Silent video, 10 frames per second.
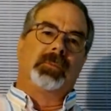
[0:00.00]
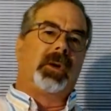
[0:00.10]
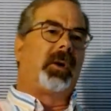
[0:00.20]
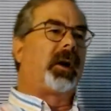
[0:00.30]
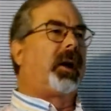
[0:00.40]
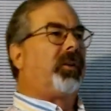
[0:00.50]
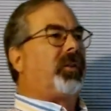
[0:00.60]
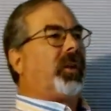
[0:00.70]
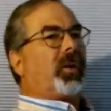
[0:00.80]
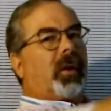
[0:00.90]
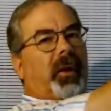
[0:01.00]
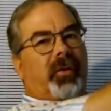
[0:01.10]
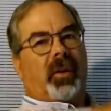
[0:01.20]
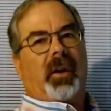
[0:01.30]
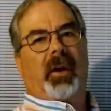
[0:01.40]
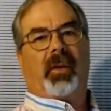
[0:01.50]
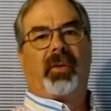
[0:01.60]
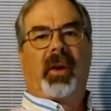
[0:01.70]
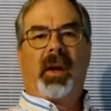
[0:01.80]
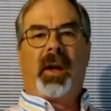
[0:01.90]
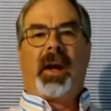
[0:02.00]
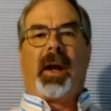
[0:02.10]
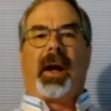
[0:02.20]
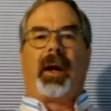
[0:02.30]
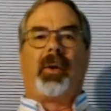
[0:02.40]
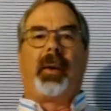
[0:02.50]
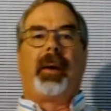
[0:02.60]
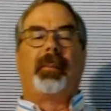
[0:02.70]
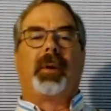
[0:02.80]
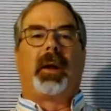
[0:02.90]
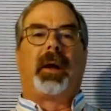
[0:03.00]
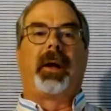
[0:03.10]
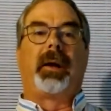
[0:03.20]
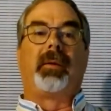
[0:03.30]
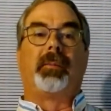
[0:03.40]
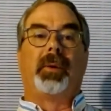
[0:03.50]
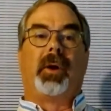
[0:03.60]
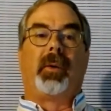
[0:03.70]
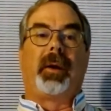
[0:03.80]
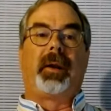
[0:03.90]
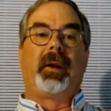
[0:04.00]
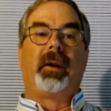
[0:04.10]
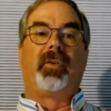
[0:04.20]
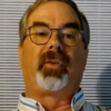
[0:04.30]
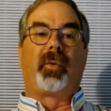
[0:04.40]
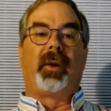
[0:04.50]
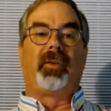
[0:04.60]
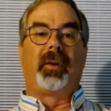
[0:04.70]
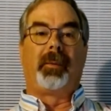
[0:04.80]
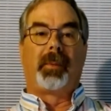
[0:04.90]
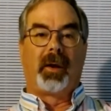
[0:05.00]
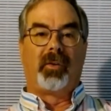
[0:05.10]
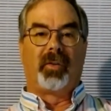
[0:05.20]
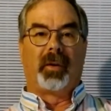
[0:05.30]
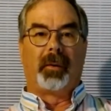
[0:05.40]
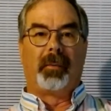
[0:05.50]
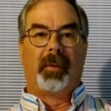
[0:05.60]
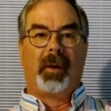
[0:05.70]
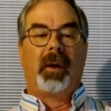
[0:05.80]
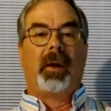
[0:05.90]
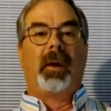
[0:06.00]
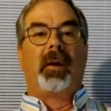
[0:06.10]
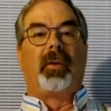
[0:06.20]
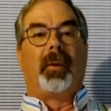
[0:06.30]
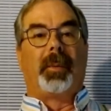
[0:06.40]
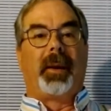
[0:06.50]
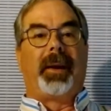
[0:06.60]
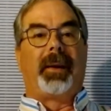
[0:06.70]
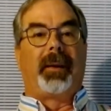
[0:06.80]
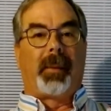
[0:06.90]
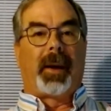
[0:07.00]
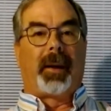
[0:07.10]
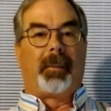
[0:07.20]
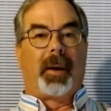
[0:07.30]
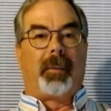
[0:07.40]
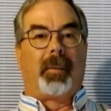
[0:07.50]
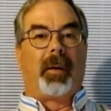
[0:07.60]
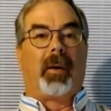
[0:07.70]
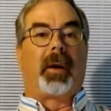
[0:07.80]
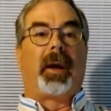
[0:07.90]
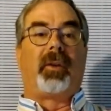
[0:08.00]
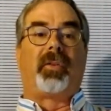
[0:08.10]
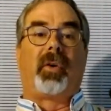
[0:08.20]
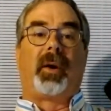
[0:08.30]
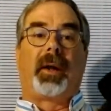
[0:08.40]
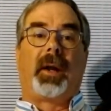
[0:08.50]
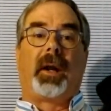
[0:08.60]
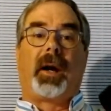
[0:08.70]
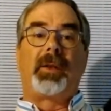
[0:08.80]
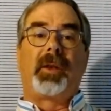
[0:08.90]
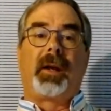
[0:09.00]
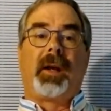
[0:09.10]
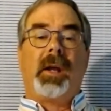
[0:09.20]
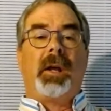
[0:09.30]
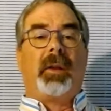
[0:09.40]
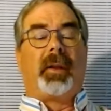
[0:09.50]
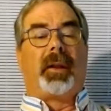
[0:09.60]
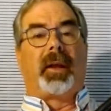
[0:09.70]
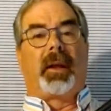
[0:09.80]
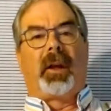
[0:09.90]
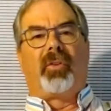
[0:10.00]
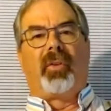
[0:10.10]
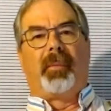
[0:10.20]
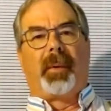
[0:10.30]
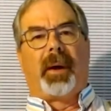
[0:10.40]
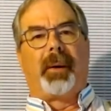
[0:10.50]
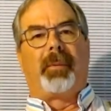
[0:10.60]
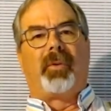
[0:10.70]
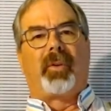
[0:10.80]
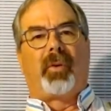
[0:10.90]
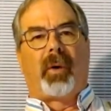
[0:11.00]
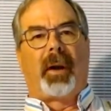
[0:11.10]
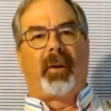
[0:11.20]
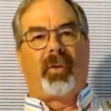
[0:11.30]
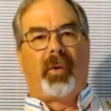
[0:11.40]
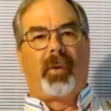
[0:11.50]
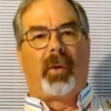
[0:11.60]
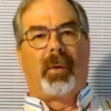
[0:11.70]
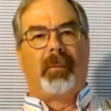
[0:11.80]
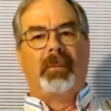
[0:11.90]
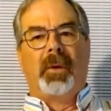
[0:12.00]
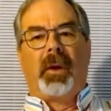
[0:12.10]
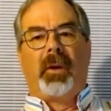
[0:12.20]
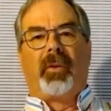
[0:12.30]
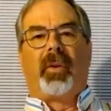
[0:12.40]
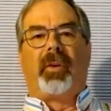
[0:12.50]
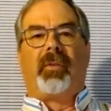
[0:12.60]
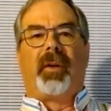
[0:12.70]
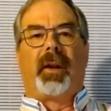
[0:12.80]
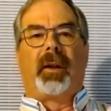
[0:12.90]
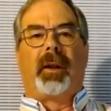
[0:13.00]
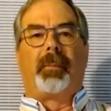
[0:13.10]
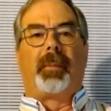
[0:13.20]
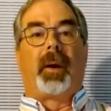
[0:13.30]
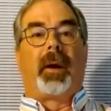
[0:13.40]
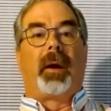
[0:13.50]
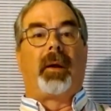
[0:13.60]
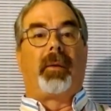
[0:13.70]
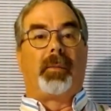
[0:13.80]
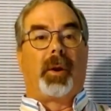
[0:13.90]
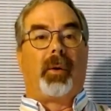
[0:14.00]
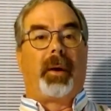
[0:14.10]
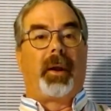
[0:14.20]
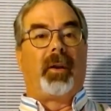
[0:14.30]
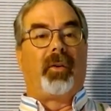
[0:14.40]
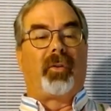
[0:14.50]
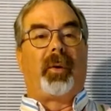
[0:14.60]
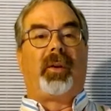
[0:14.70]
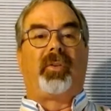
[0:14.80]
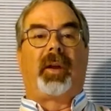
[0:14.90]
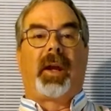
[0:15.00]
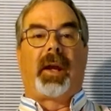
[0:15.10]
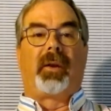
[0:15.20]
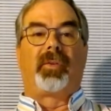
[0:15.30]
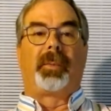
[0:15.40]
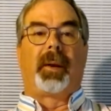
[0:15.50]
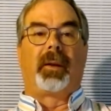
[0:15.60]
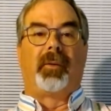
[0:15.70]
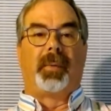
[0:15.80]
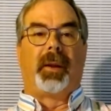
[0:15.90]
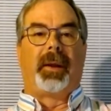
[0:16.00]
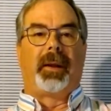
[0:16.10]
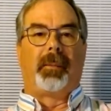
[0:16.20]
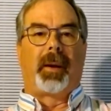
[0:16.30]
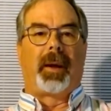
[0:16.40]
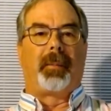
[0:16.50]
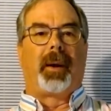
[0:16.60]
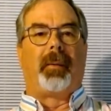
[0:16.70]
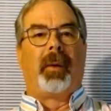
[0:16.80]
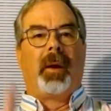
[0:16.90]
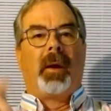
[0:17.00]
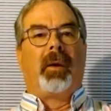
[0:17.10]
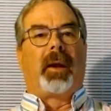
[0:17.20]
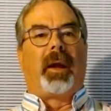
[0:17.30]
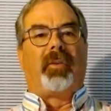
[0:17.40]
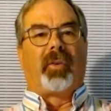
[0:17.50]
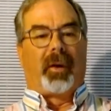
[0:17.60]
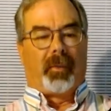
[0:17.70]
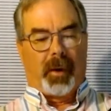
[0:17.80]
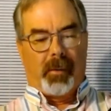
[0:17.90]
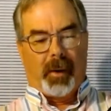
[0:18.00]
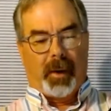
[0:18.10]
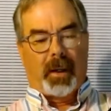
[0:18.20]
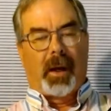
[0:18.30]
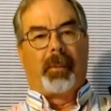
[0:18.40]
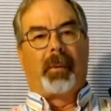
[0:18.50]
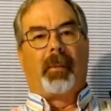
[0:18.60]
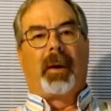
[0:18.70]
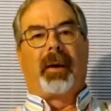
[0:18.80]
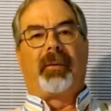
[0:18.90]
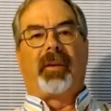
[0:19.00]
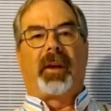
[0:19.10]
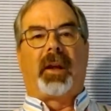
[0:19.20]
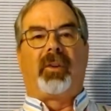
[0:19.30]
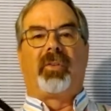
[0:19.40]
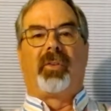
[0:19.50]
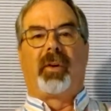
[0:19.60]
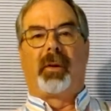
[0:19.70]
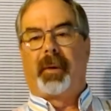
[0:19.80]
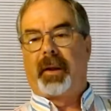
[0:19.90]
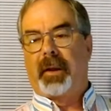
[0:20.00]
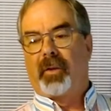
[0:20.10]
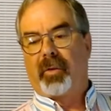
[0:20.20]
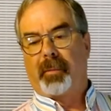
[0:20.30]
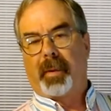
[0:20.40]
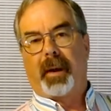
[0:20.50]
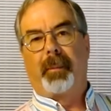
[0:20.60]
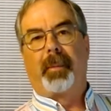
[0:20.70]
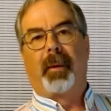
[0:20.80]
Okay, so the question is, how do we apply the blowing, squeezing pendulum to playing the bagpipe? Okay, so again, I think that the kitchen pipe is a great tool to develop the blowing and the squeezing aspect of playing the bagpipe. Okay, so I want to make a couple modifications on my kitchen pipe.